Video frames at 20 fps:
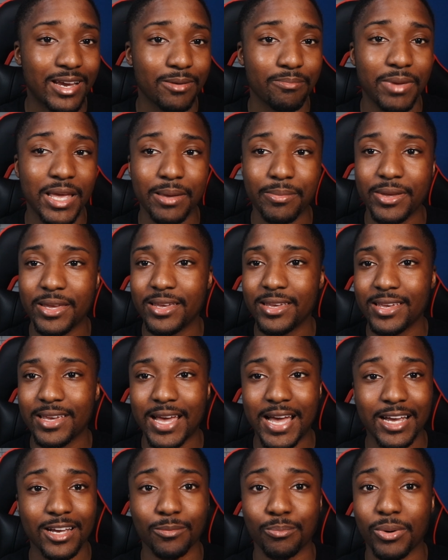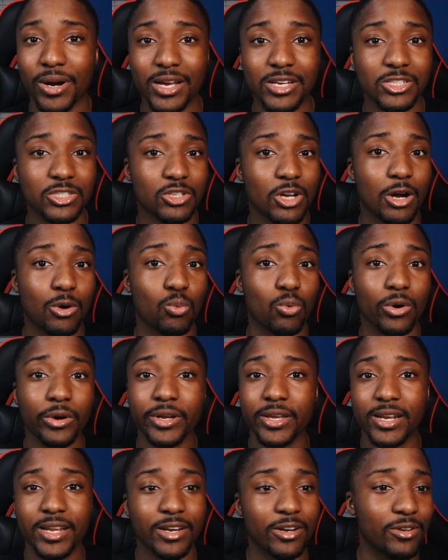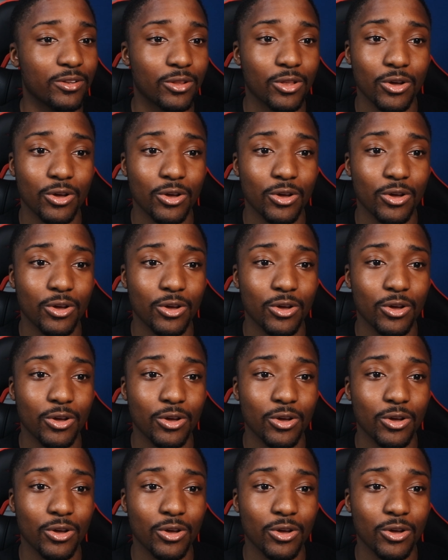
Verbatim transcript: And maybe I could probably start working in